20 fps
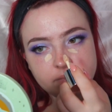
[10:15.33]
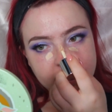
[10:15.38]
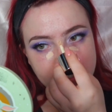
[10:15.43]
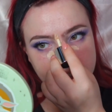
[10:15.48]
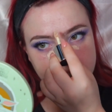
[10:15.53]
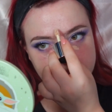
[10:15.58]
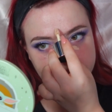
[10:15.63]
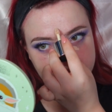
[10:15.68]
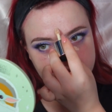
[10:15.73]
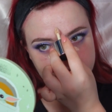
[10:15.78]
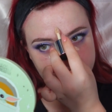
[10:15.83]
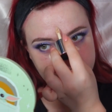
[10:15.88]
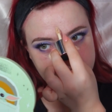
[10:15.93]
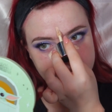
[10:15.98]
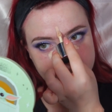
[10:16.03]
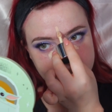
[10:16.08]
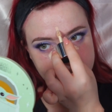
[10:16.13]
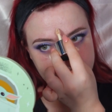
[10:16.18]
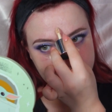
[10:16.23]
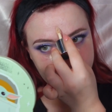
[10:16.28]
It's funny
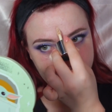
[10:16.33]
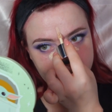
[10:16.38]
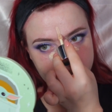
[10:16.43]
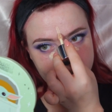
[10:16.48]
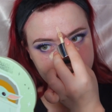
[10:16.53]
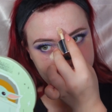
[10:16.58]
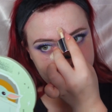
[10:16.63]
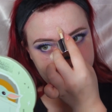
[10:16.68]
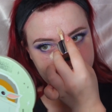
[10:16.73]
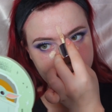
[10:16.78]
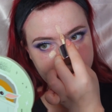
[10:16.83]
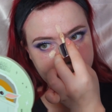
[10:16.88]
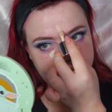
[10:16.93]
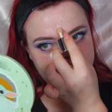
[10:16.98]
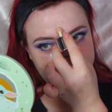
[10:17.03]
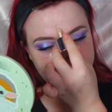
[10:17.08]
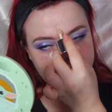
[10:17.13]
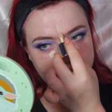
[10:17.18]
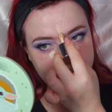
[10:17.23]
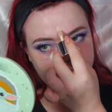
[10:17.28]
because every time I
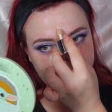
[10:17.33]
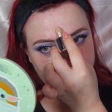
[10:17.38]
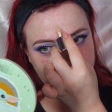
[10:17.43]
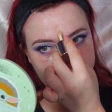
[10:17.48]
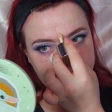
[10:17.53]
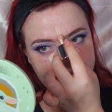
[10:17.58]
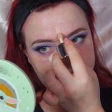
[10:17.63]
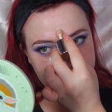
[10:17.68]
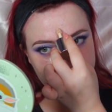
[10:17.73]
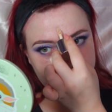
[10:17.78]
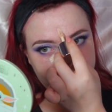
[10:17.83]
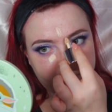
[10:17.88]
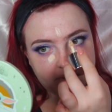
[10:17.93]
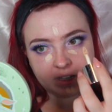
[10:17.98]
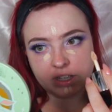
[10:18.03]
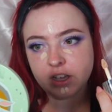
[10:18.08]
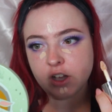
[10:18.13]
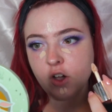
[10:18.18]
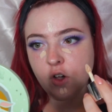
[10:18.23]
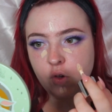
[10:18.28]
declutter my makeup, I'm
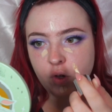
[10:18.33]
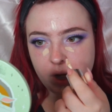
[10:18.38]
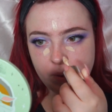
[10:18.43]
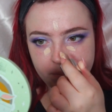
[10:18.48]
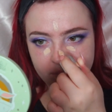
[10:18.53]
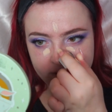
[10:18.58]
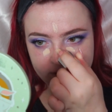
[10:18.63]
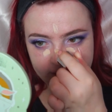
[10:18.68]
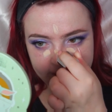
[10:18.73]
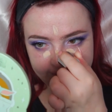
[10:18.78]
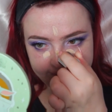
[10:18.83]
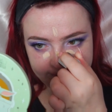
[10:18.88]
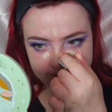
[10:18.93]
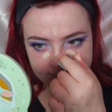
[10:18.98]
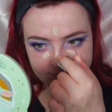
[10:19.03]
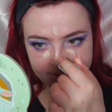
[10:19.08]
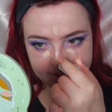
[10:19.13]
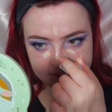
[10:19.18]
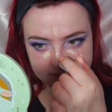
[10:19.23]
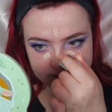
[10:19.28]
like, oh, I'm gonna get
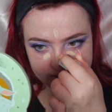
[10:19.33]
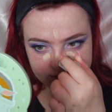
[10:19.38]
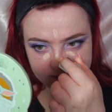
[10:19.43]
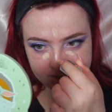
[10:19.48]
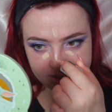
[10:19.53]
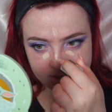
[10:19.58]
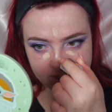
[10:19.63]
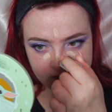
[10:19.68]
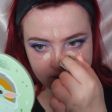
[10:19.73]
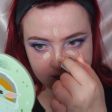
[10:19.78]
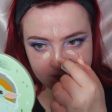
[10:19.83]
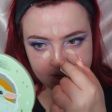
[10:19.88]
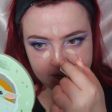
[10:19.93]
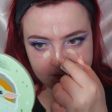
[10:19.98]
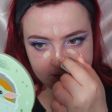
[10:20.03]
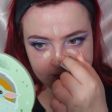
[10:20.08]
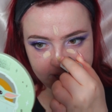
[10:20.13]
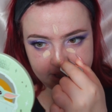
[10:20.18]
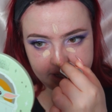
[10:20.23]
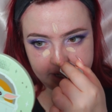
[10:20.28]
rid of this.
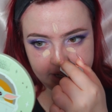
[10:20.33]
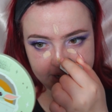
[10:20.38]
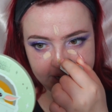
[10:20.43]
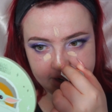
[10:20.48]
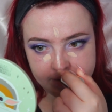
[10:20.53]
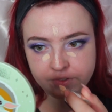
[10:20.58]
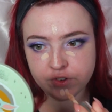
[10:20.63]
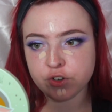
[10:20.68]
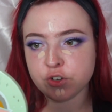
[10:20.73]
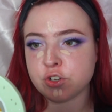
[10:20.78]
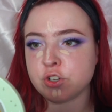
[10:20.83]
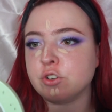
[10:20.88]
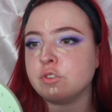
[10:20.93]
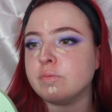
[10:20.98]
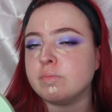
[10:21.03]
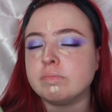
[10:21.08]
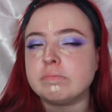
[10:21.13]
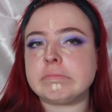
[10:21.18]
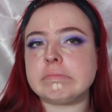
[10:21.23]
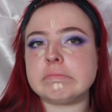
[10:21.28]
And then I never do.
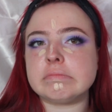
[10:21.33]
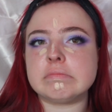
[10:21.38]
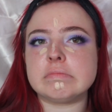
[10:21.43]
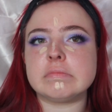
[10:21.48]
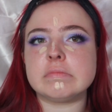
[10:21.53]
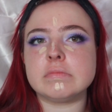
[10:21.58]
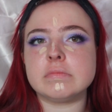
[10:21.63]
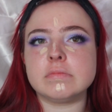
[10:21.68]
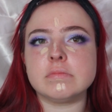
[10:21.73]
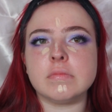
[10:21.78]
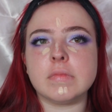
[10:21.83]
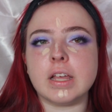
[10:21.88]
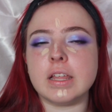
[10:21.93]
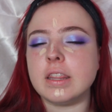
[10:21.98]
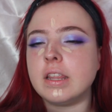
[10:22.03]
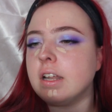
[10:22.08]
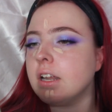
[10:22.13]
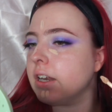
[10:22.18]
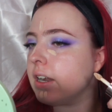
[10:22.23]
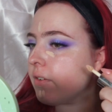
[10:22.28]

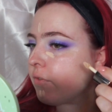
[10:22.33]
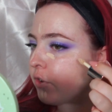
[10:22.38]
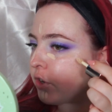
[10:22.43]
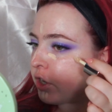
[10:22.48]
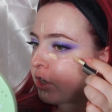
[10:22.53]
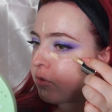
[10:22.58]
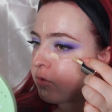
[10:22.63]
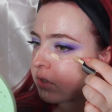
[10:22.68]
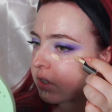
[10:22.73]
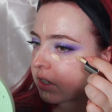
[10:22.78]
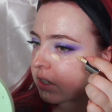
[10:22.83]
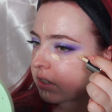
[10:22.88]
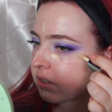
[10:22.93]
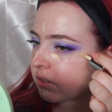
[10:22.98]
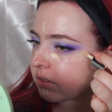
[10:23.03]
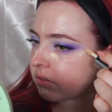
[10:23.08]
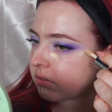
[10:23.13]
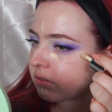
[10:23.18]
And then I never use it.